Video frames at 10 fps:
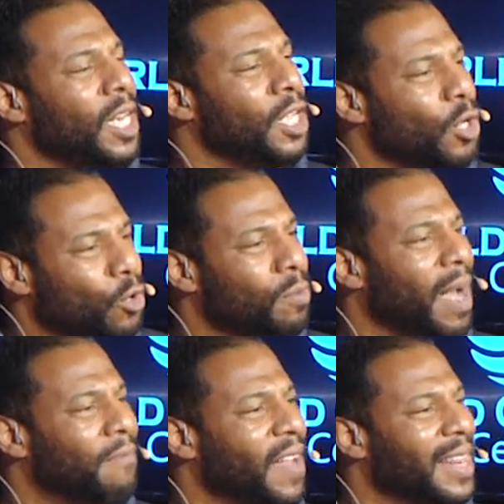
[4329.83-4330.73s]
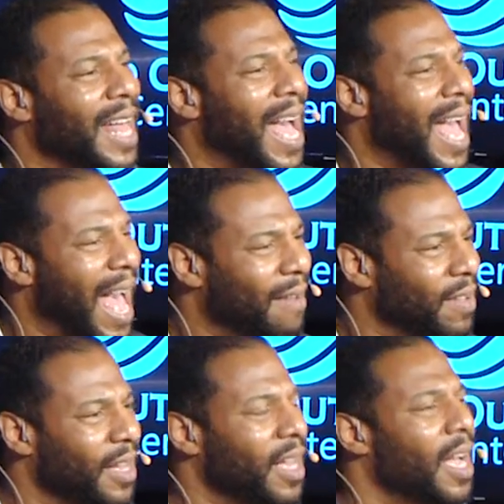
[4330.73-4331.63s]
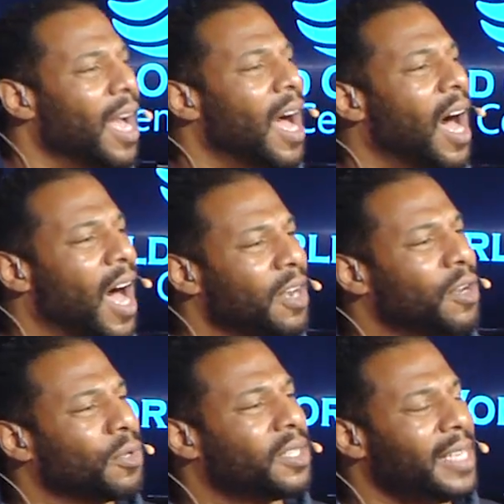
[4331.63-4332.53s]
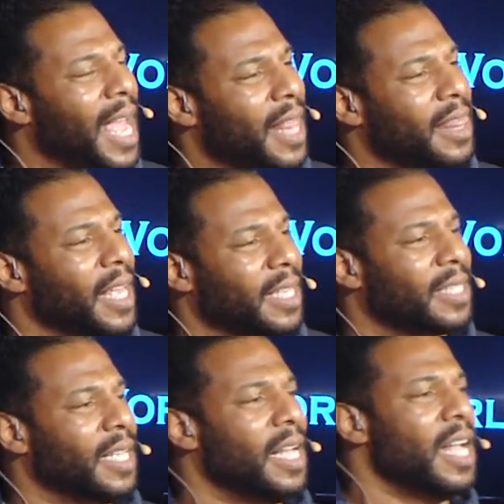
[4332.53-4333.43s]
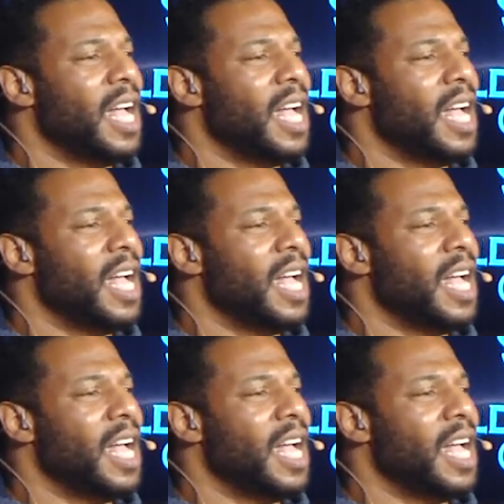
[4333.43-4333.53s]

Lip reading: for me to use my faith, I have it. Understand this.